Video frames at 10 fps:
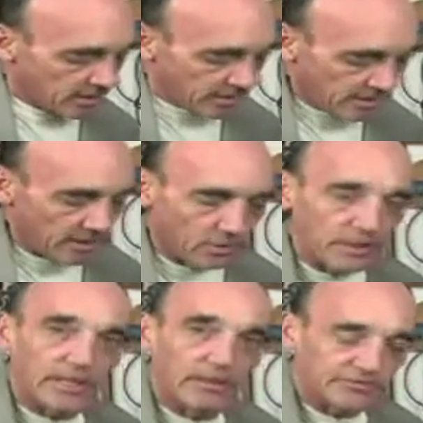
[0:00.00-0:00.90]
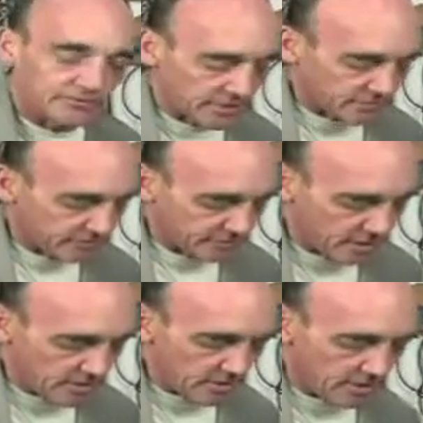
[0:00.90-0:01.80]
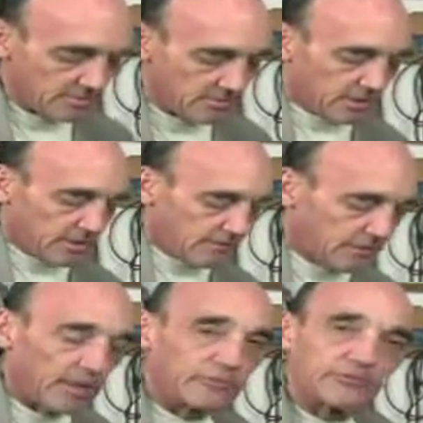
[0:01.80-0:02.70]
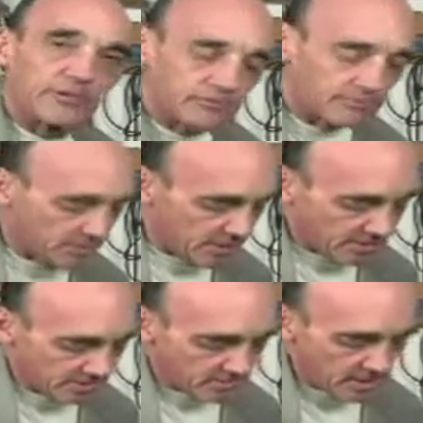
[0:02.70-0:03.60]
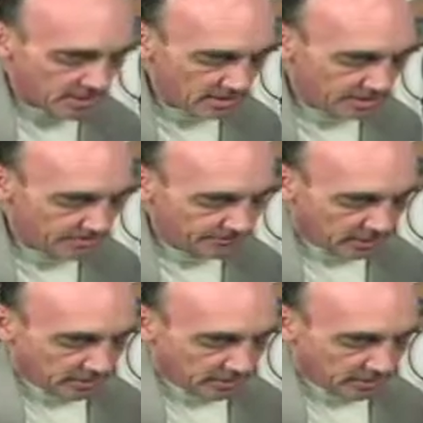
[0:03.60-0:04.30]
Now, I will demonstrate this on the demonstration part in a while here.